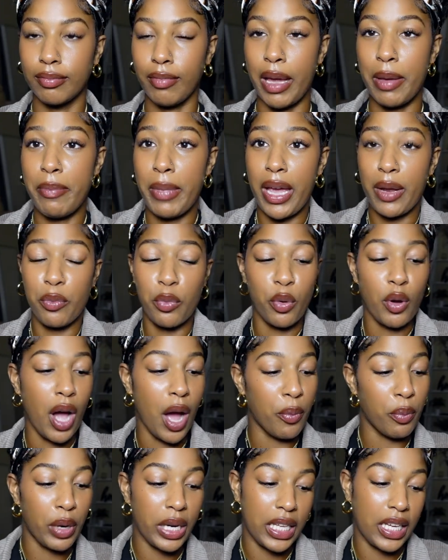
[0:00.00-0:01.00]
My man will
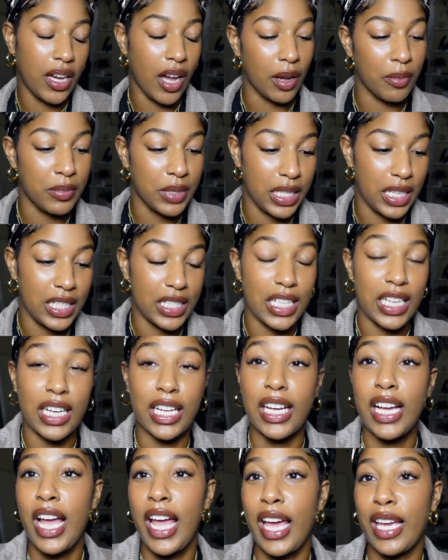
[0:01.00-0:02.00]
come when he comes and he's
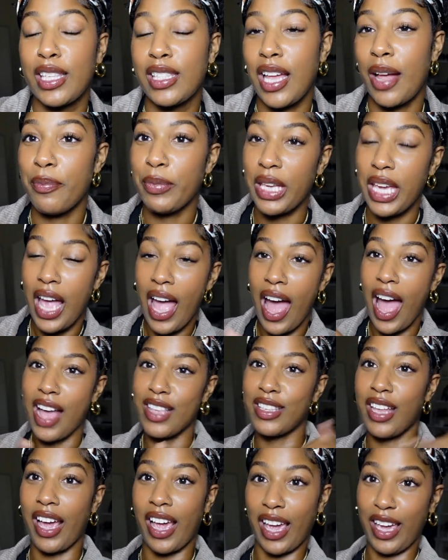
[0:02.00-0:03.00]
gonna accept me
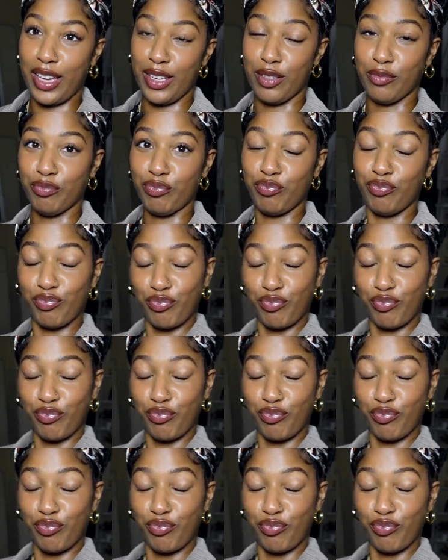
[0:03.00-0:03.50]
as I am.